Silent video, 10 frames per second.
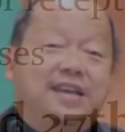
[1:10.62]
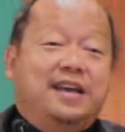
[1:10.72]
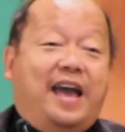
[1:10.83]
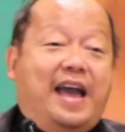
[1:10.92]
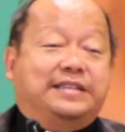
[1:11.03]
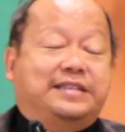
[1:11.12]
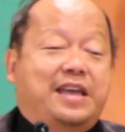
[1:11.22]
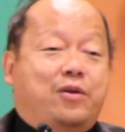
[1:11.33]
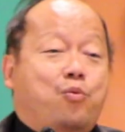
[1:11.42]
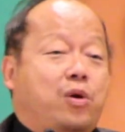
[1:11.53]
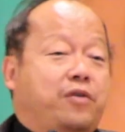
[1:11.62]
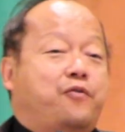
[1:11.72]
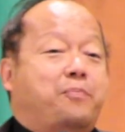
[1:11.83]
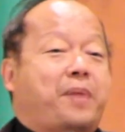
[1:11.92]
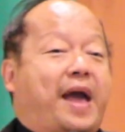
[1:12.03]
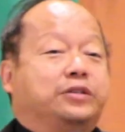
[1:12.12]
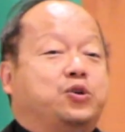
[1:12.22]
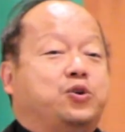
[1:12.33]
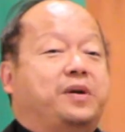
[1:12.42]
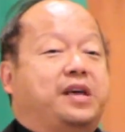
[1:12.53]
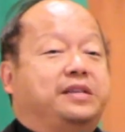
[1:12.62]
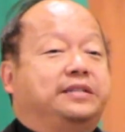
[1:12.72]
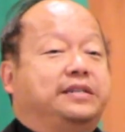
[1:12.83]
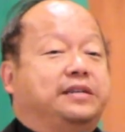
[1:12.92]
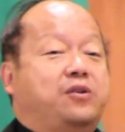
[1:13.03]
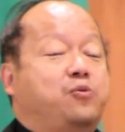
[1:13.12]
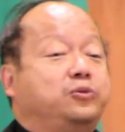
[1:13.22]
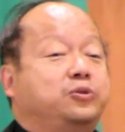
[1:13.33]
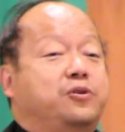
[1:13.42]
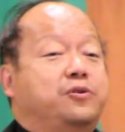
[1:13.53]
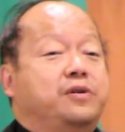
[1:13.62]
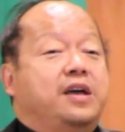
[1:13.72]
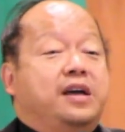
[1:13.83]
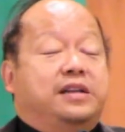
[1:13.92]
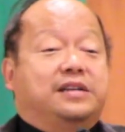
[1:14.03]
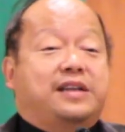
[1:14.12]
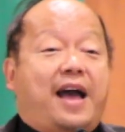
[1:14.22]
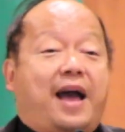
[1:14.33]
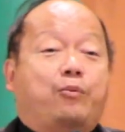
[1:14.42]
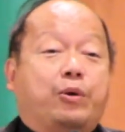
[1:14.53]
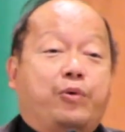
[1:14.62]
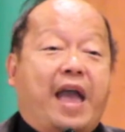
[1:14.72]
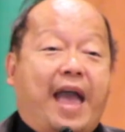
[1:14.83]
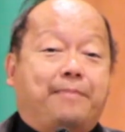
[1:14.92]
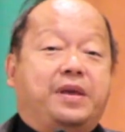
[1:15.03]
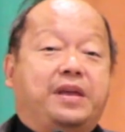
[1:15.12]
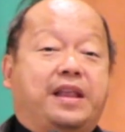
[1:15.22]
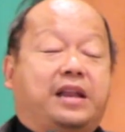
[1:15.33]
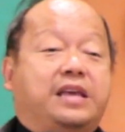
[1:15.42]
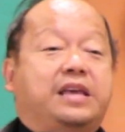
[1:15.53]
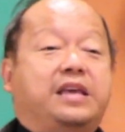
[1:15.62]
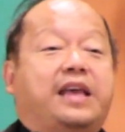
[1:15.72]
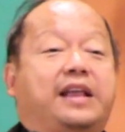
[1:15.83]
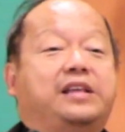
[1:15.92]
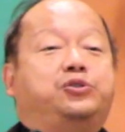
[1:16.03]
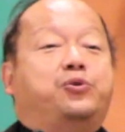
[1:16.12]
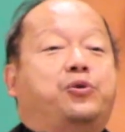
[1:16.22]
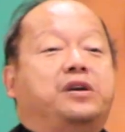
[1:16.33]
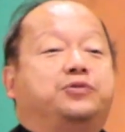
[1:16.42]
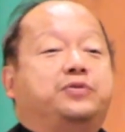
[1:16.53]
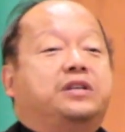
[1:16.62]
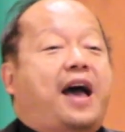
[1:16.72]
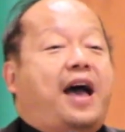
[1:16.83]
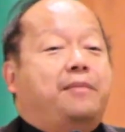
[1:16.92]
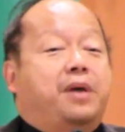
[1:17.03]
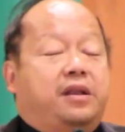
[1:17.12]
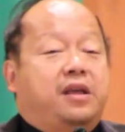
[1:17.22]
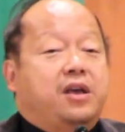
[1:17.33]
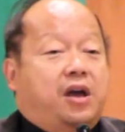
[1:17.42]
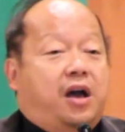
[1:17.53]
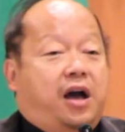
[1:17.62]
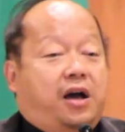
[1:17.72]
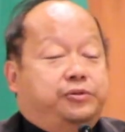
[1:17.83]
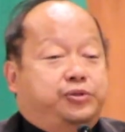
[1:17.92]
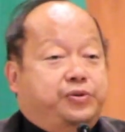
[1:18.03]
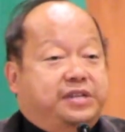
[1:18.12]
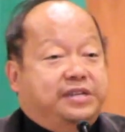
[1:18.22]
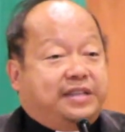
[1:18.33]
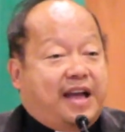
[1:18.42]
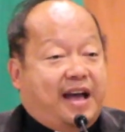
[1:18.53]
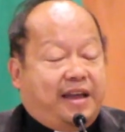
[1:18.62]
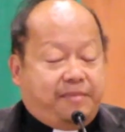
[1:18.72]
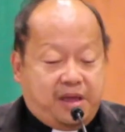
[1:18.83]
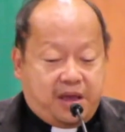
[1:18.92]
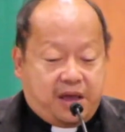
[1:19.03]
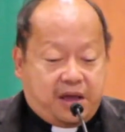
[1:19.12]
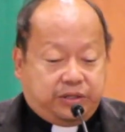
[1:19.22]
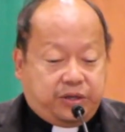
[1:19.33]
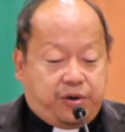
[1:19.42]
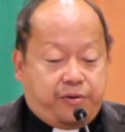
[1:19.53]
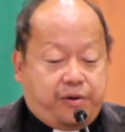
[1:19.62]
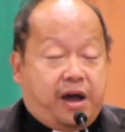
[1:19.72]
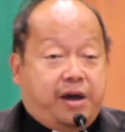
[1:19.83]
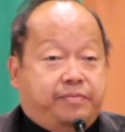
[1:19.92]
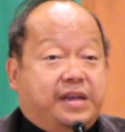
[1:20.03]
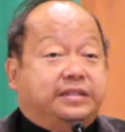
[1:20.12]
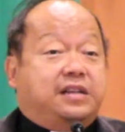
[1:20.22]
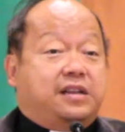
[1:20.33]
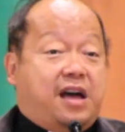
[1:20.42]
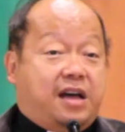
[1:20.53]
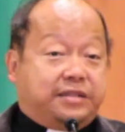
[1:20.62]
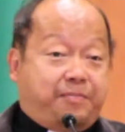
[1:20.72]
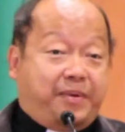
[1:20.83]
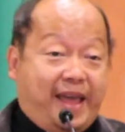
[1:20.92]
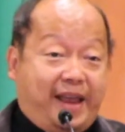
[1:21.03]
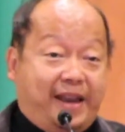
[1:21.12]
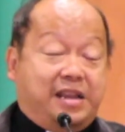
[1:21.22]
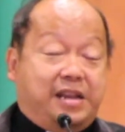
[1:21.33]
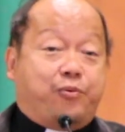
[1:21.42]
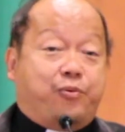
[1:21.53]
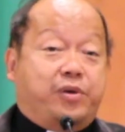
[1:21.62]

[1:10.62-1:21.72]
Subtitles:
as the wonderful pastor, but it's also the time when we're happy that he can enjoy his retirement during this time. So there's a lot of plans that